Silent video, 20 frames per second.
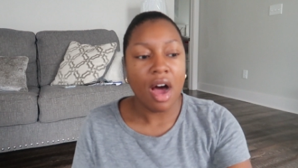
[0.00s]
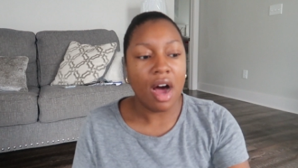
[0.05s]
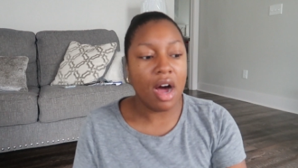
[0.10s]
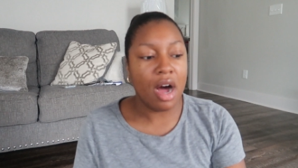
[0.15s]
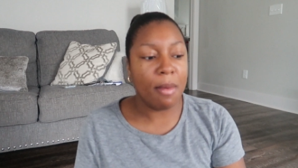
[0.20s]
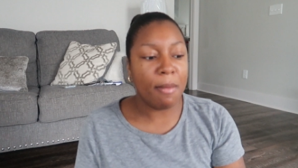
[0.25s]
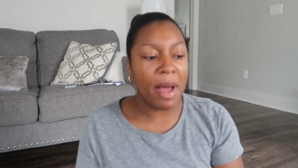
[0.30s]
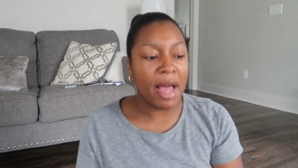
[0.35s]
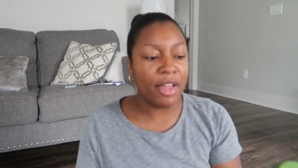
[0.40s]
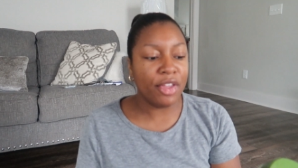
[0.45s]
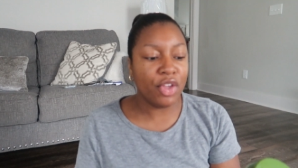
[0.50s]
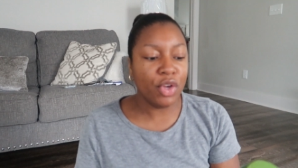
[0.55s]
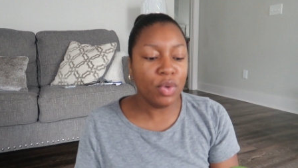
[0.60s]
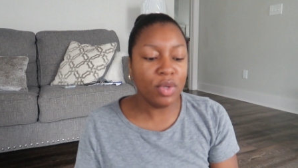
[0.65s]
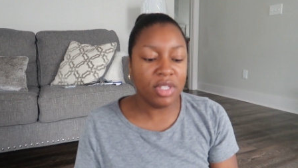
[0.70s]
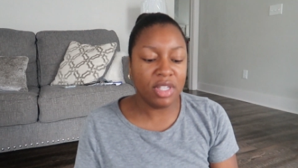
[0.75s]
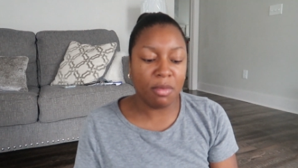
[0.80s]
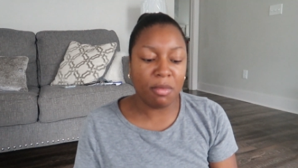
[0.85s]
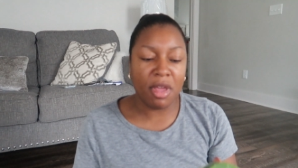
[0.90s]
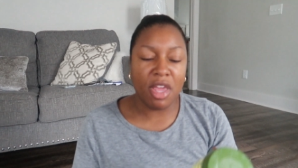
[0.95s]
Um, I
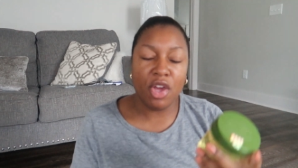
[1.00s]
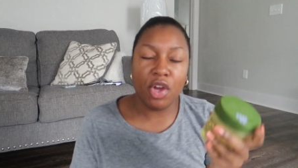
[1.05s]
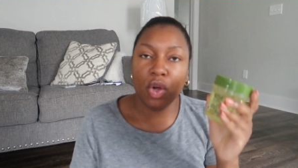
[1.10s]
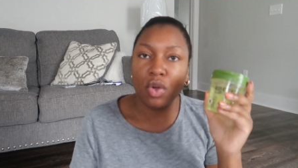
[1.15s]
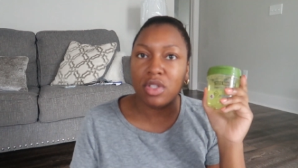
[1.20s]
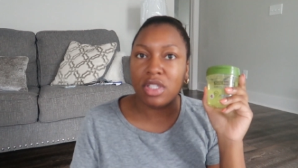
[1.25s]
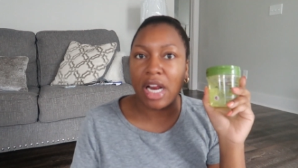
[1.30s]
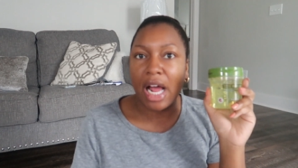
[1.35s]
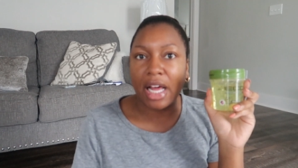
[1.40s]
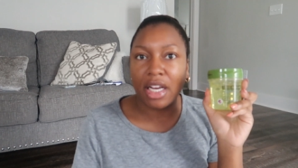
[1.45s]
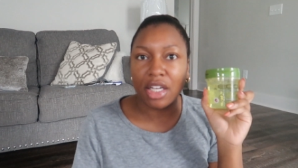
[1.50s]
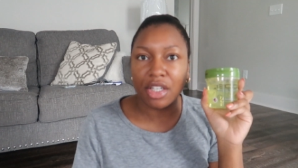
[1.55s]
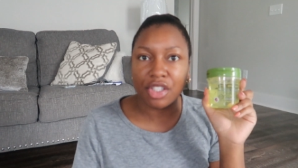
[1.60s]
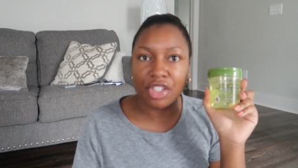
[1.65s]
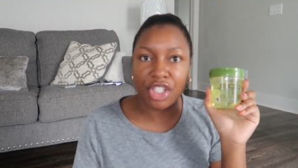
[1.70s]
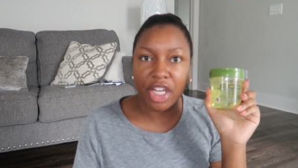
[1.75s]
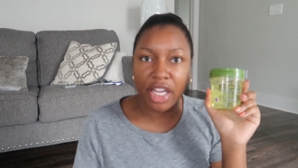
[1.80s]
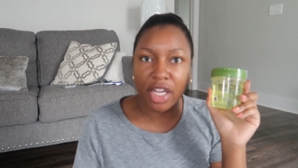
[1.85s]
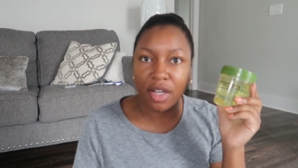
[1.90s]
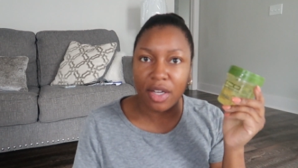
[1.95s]
used some Eco Styler
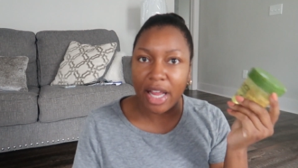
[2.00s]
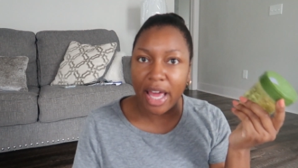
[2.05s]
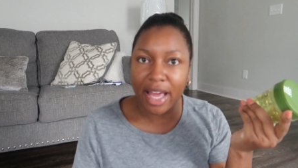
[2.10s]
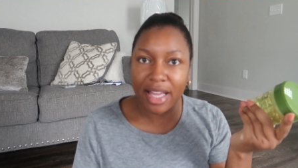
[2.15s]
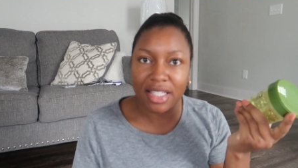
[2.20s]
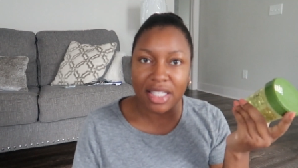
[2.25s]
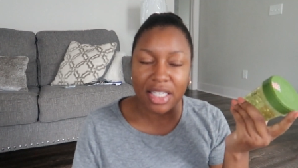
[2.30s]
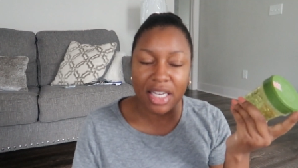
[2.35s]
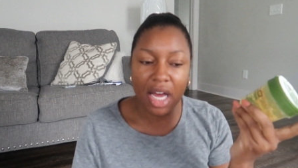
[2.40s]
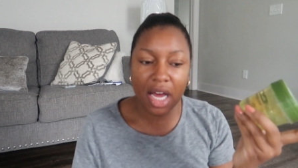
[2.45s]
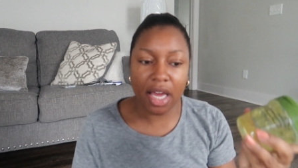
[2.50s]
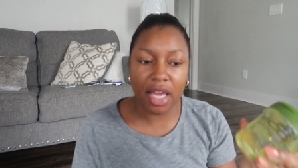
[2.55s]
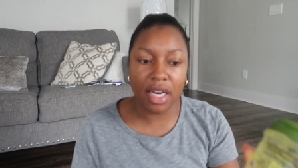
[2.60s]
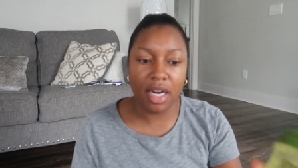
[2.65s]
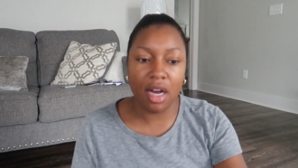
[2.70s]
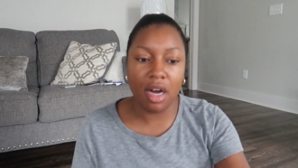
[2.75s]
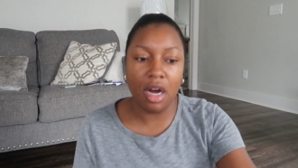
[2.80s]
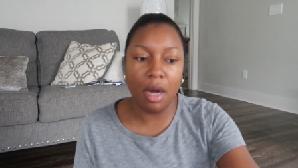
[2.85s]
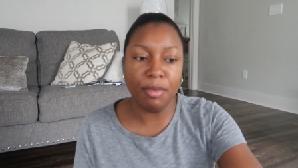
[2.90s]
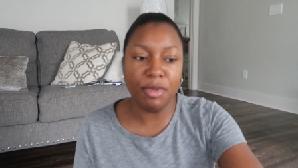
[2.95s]
gel last
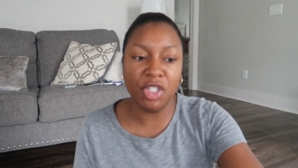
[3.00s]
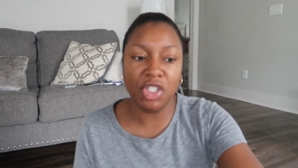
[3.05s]
night um,